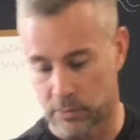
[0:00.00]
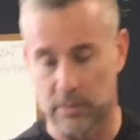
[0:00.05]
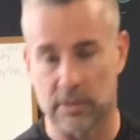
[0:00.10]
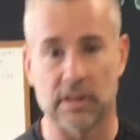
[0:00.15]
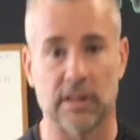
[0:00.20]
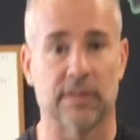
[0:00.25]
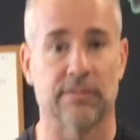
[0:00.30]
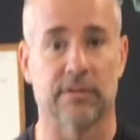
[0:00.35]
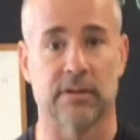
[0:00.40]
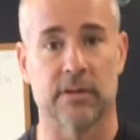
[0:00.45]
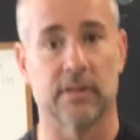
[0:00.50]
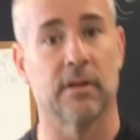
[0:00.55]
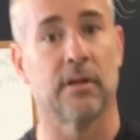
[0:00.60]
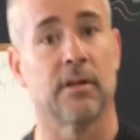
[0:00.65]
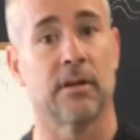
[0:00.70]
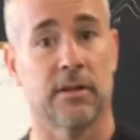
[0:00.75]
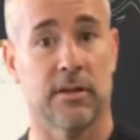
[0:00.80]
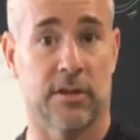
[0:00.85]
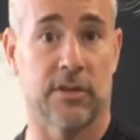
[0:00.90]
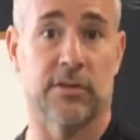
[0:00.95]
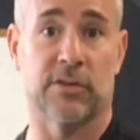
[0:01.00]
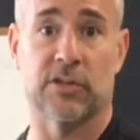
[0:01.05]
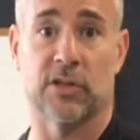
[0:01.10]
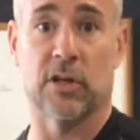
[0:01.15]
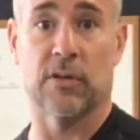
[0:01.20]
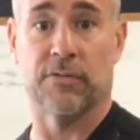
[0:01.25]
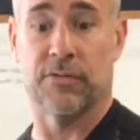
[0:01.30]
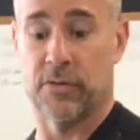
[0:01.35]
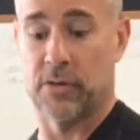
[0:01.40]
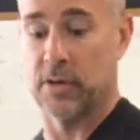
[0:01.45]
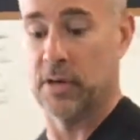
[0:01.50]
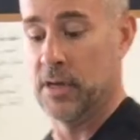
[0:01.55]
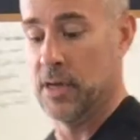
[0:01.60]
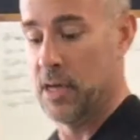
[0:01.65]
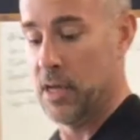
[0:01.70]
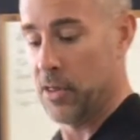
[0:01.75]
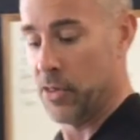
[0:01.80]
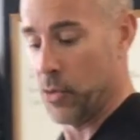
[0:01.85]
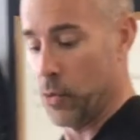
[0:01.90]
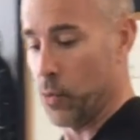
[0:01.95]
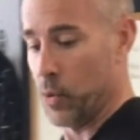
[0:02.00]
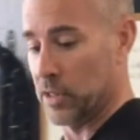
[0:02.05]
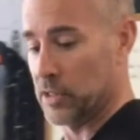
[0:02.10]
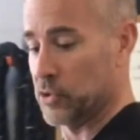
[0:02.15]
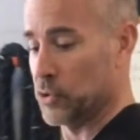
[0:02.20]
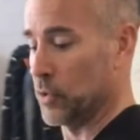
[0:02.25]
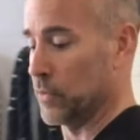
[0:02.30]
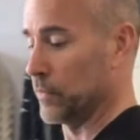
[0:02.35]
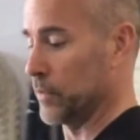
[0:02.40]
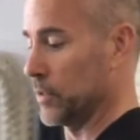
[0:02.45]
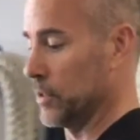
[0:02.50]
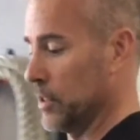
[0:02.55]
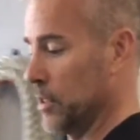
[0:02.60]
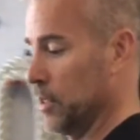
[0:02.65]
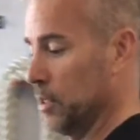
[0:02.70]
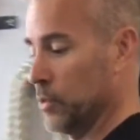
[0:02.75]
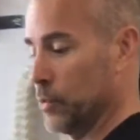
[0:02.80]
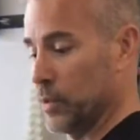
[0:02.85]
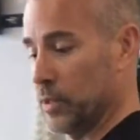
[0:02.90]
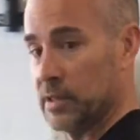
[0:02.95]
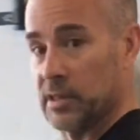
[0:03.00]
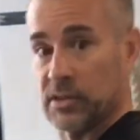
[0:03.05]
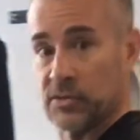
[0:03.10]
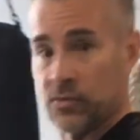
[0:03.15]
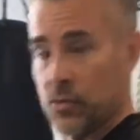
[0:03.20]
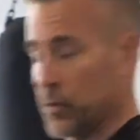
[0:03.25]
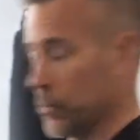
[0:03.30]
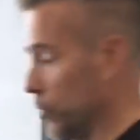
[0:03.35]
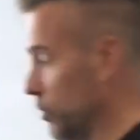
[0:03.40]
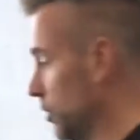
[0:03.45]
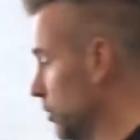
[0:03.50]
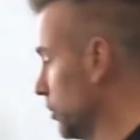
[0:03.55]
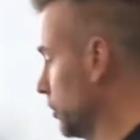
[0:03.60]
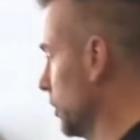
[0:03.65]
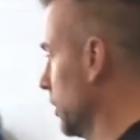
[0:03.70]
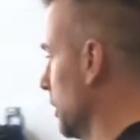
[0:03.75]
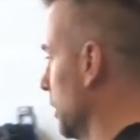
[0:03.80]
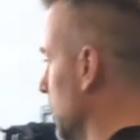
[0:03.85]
giving yourself the once over with these foam rollers.